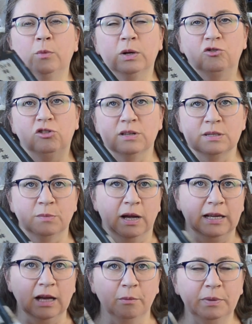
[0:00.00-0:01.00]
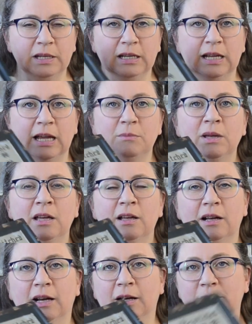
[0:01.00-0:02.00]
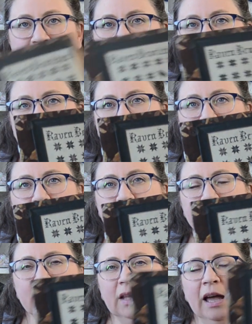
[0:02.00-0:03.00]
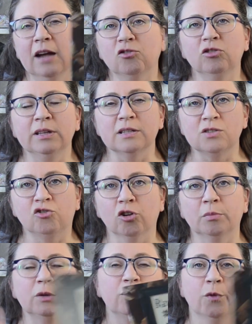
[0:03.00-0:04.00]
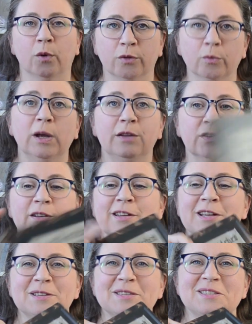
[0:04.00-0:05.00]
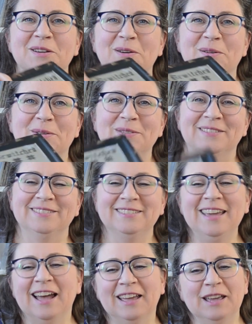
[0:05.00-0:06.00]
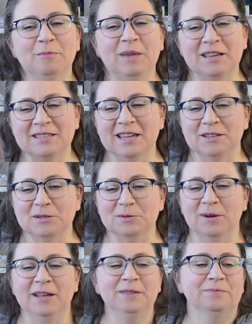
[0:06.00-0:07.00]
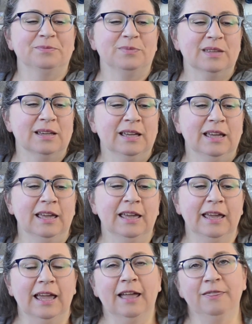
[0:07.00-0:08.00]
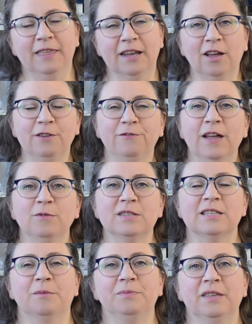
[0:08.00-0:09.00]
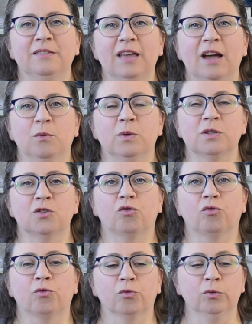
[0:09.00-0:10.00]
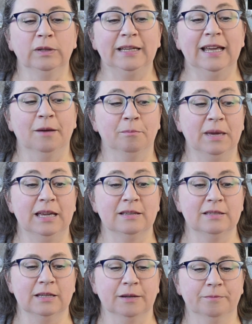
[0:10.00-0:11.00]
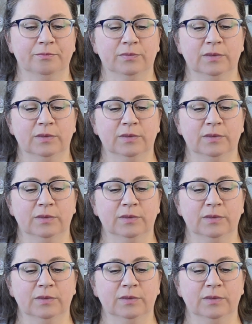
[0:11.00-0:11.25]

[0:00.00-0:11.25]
which is my company name, actually is German for the raven. So yeah, it makes sense, right? And then I found something that was truly amazing.